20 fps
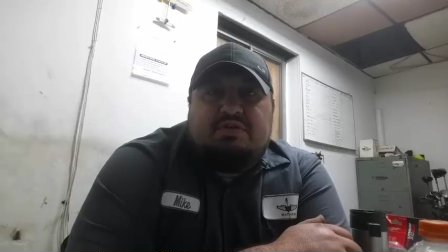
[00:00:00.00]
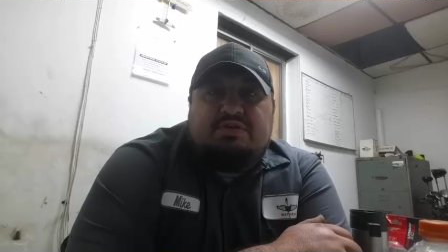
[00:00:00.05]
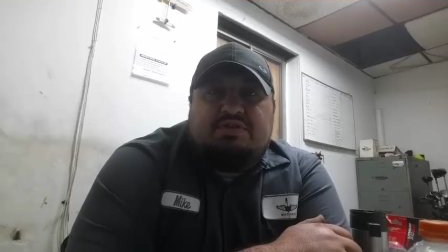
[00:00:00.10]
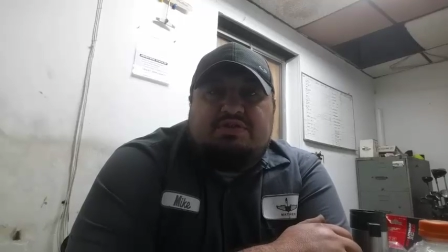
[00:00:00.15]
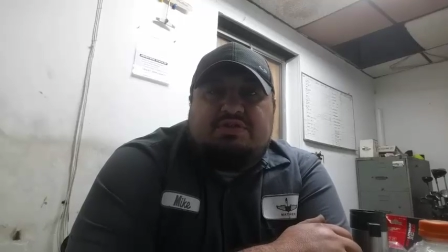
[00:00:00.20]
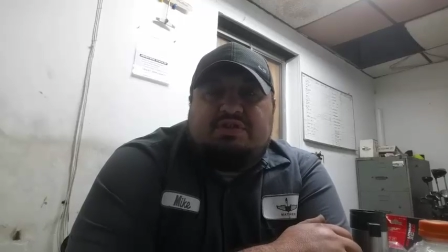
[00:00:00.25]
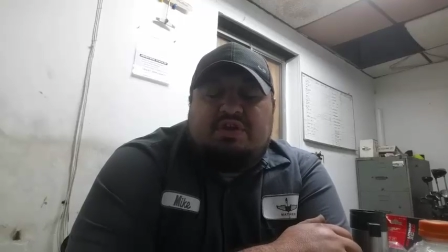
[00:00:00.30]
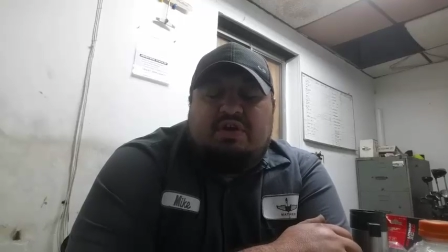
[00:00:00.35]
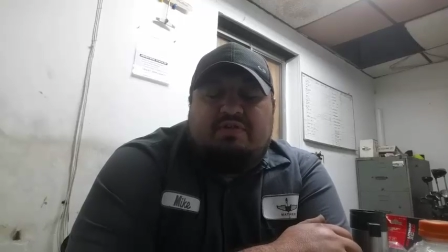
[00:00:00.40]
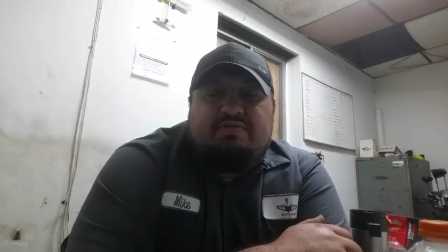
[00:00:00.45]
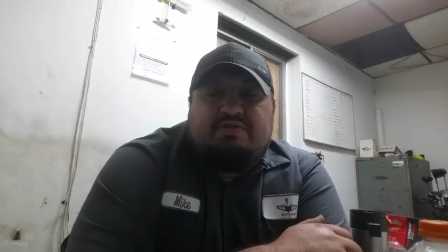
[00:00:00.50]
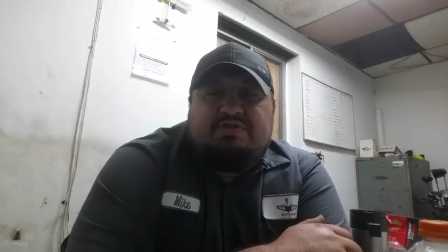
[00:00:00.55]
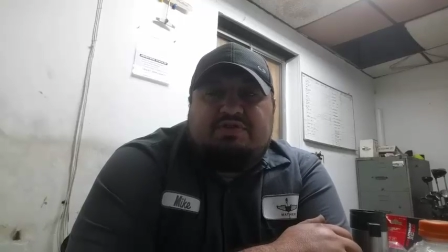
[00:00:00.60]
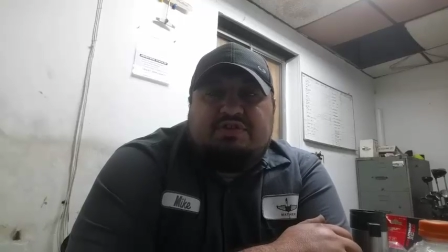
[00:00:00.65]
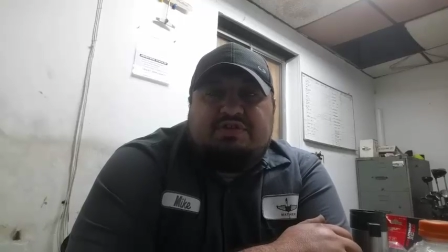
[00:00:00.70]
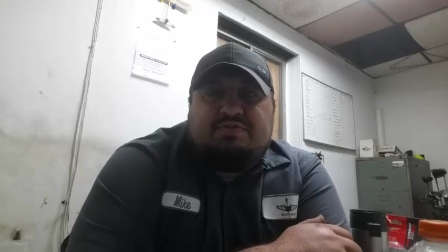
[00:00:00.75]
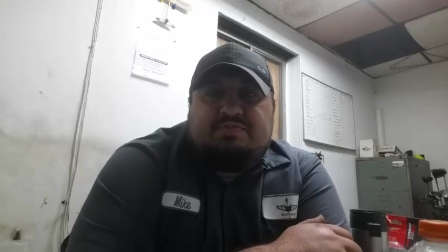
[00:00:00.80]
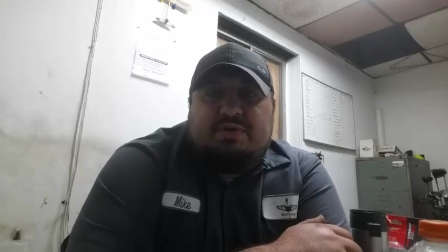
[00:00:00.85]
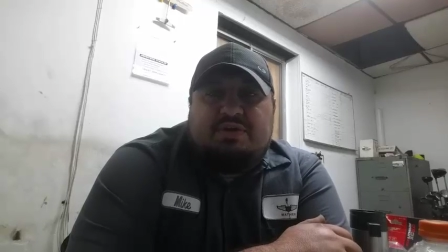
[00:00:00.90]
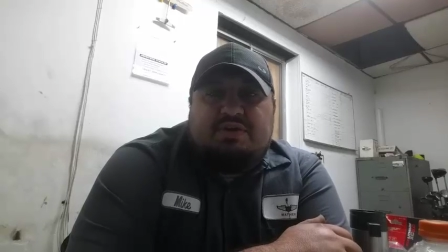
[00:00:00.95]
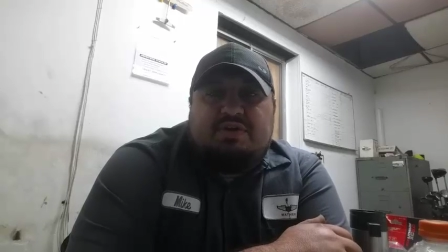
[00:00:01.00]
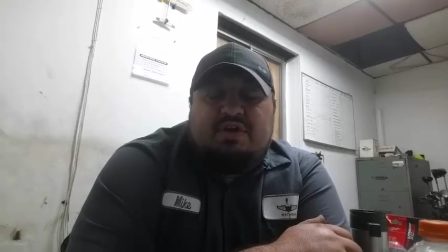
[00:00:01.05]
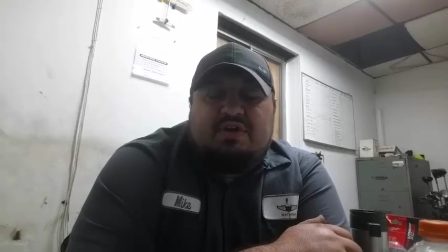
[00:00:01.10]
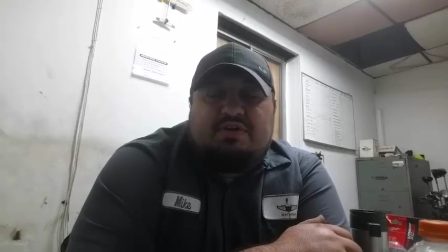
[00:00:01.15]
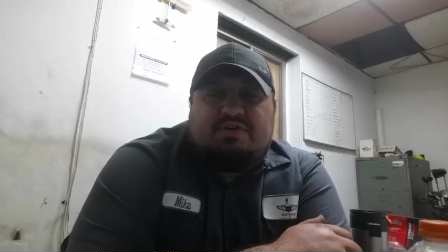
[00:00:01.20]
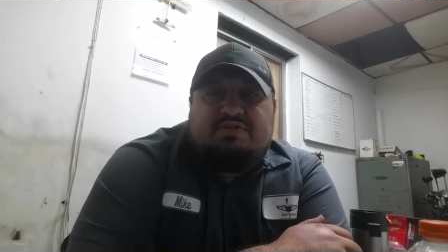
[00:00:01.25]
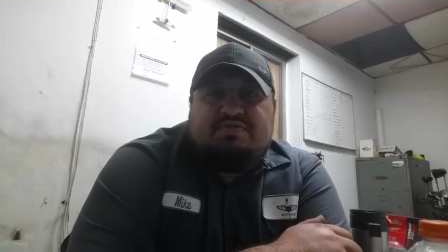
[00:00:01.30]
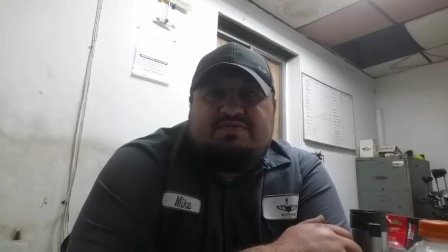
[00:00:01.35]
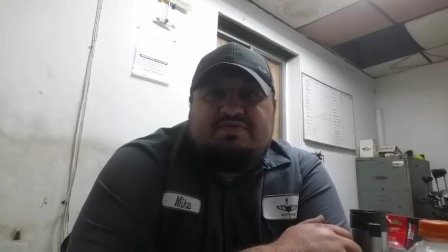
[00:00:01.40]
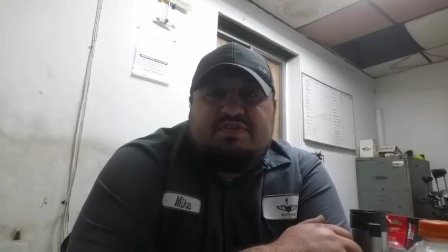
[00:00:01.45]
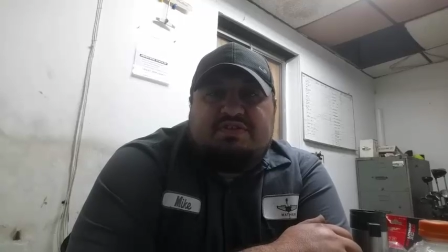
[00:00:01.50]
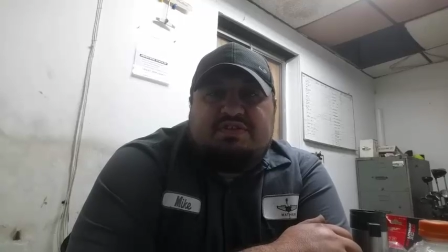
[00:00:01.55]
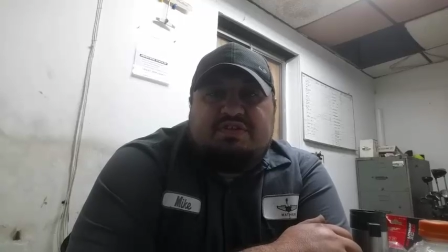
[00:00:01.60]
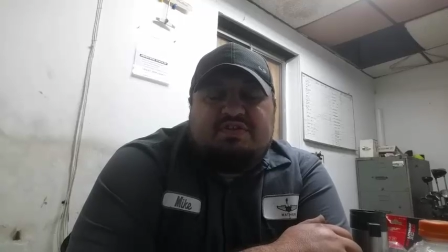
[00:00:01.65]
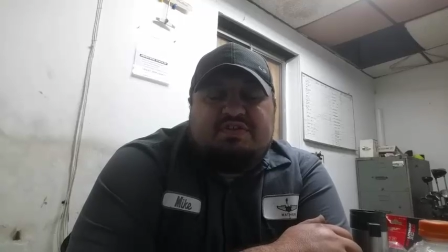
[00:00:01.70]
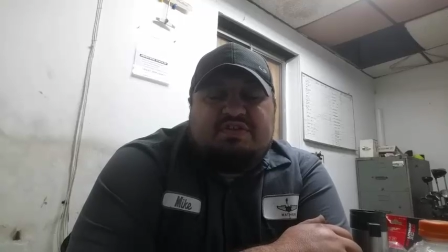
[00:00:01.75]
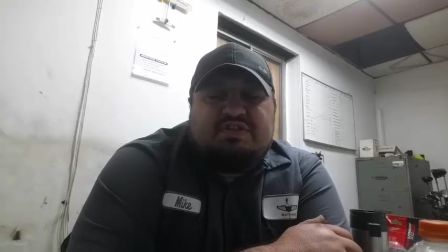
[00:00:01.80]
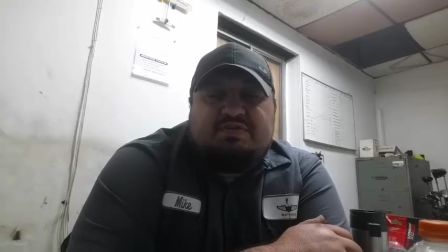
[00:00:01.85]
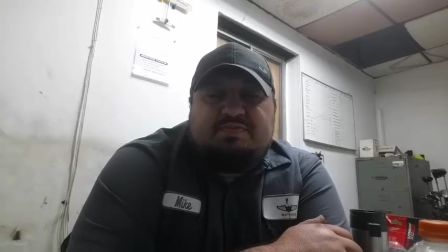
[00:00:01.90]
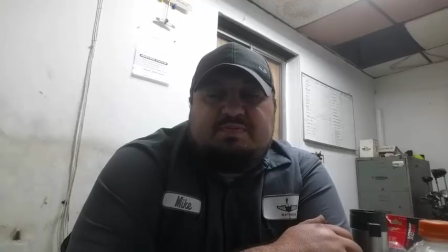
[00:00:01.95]
just ever since my doctor's
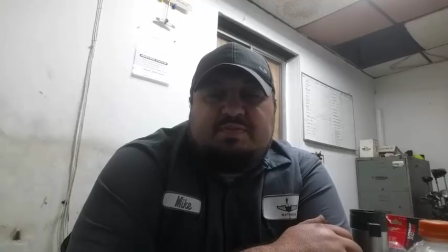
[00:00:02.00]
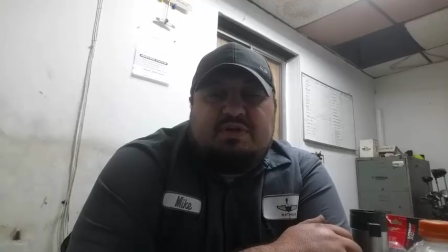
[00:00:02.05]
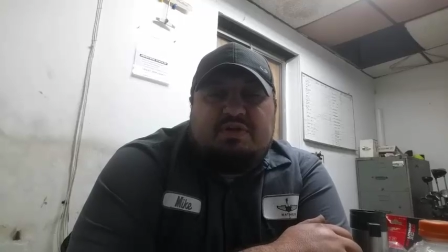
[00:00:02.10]
visit, just